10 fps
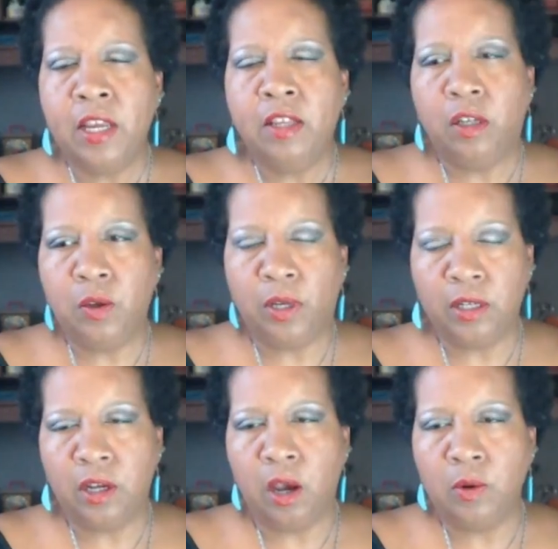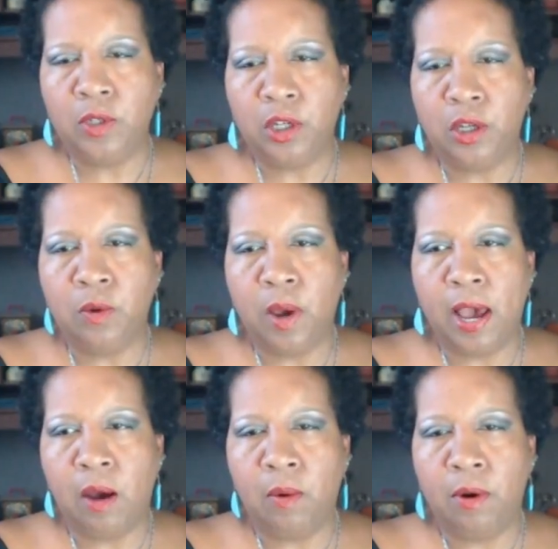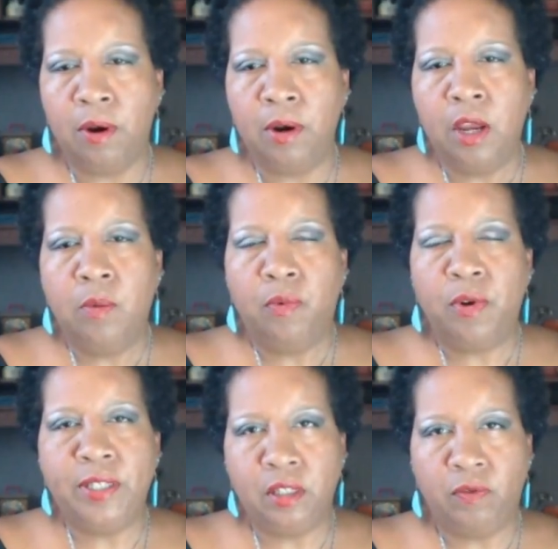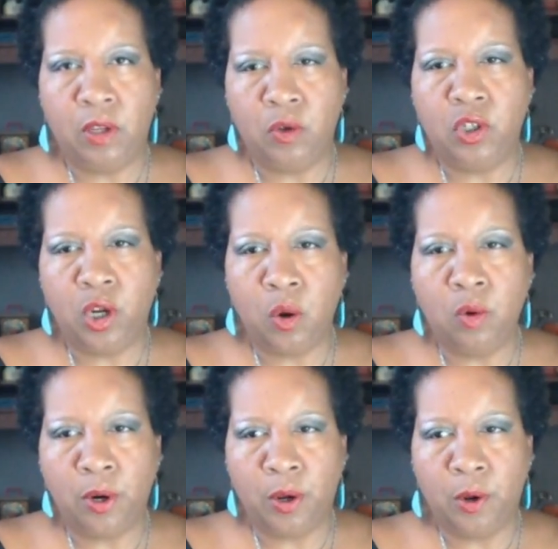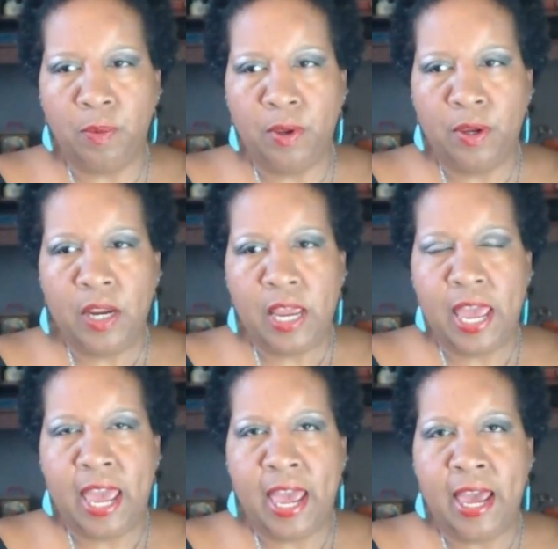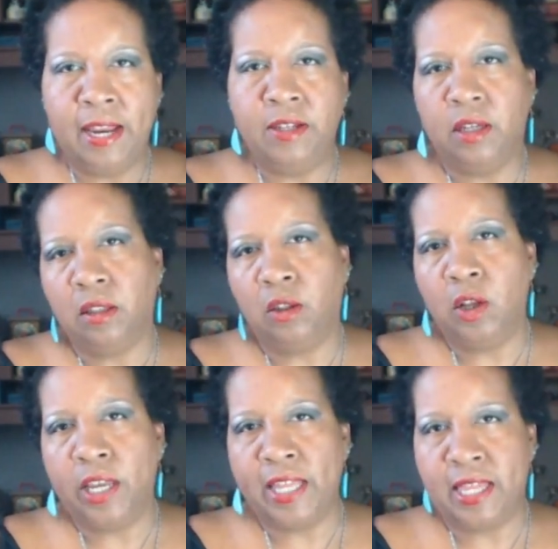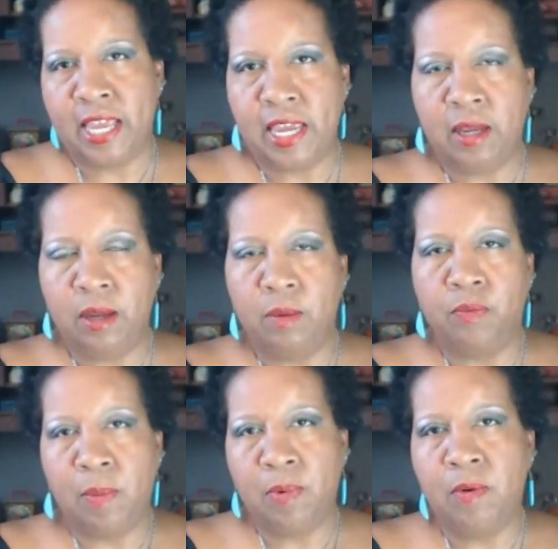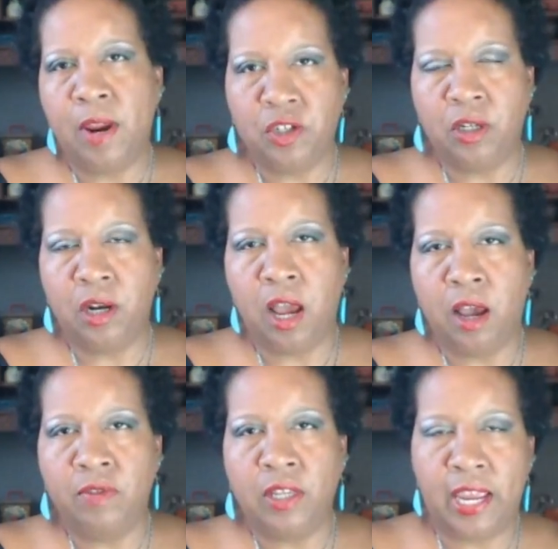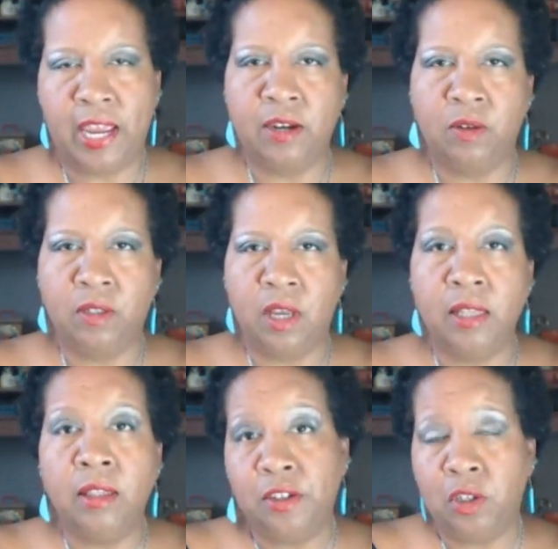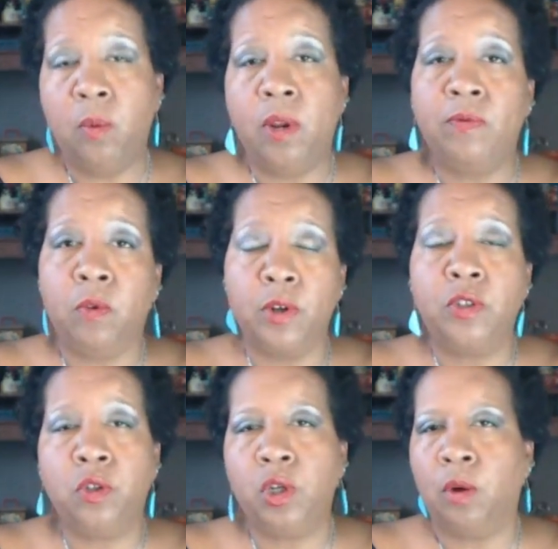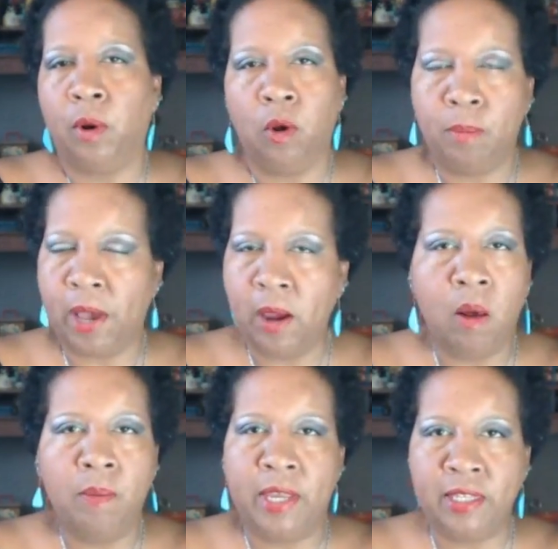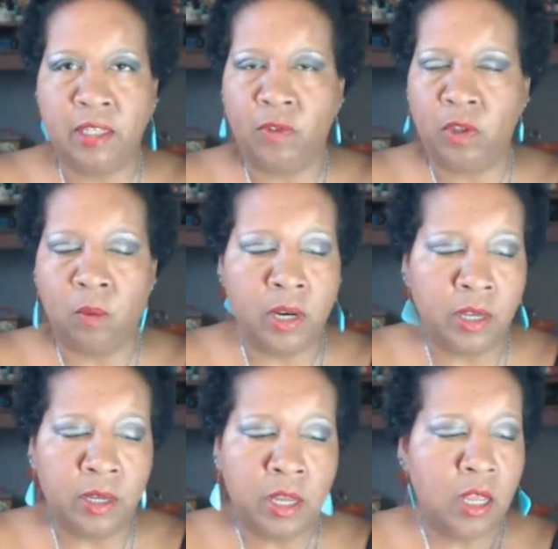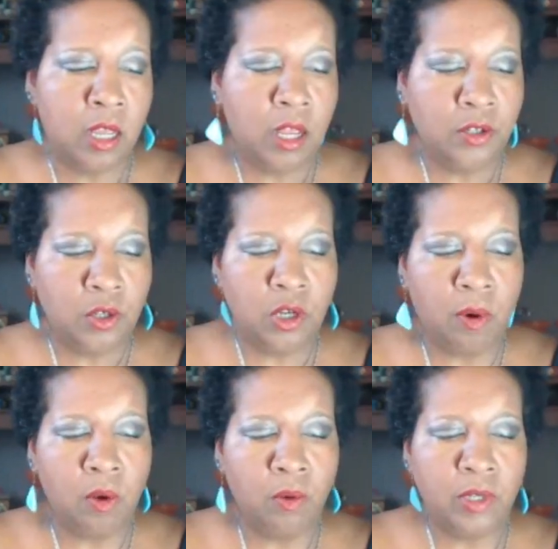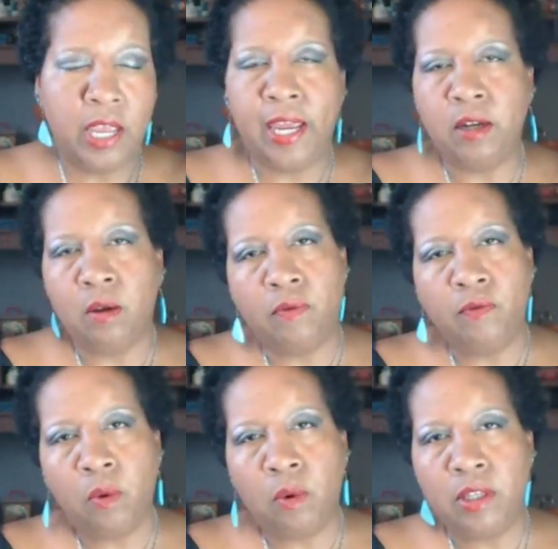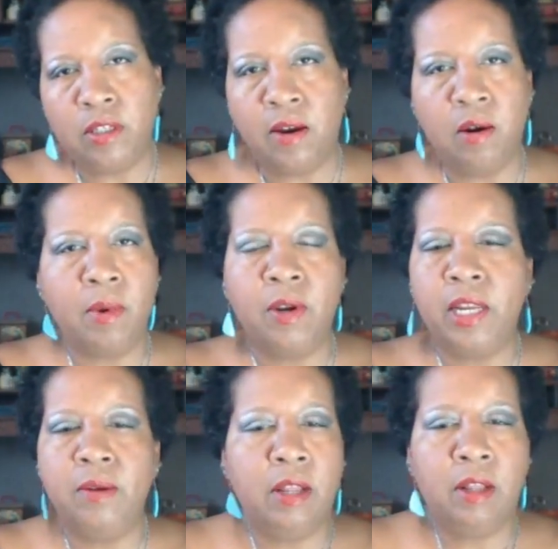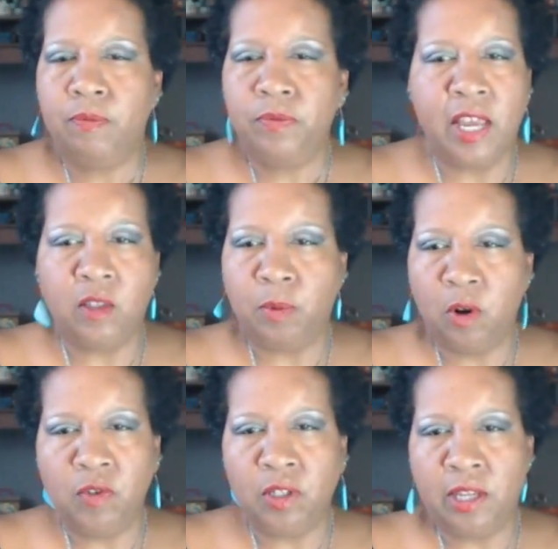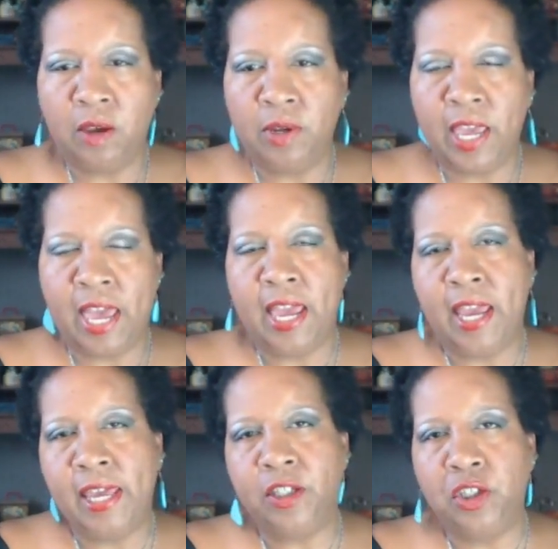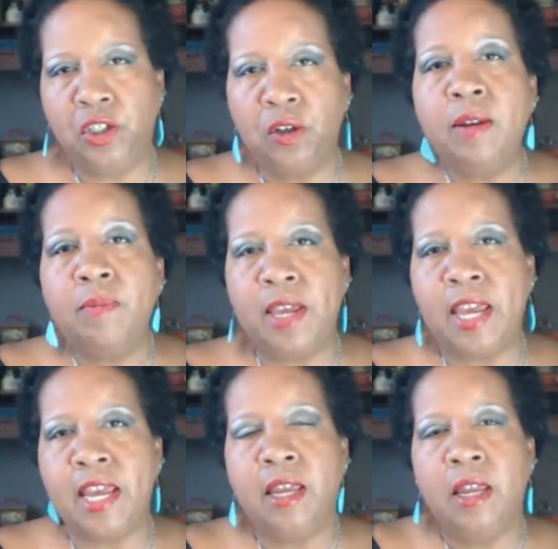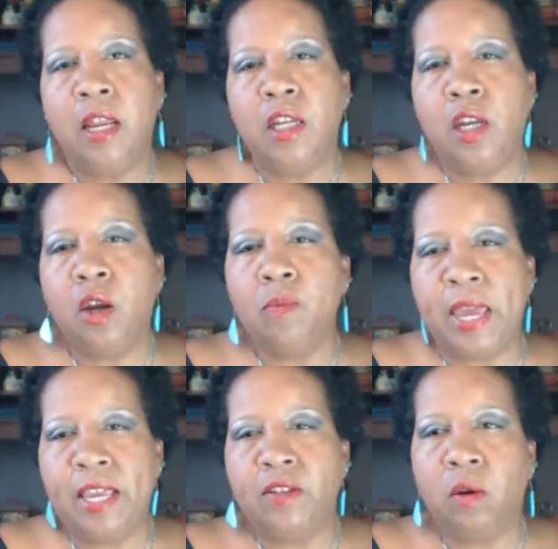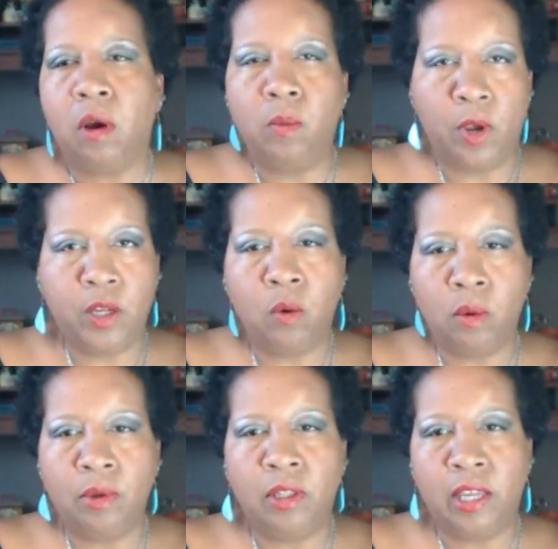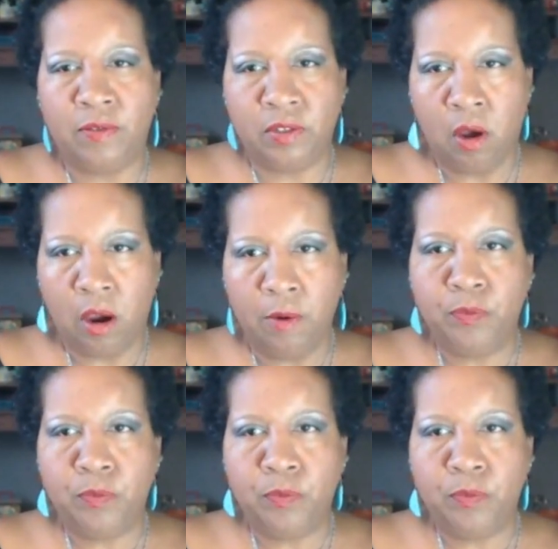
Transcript: So you can go to our Priestess View show group and look at the preparation of the candles, unless you want to, of course, do your own. By all means, if you want to do your own candle for the ceremony, that's perfectly okay. And it should be, you know, based on what your beliefs are.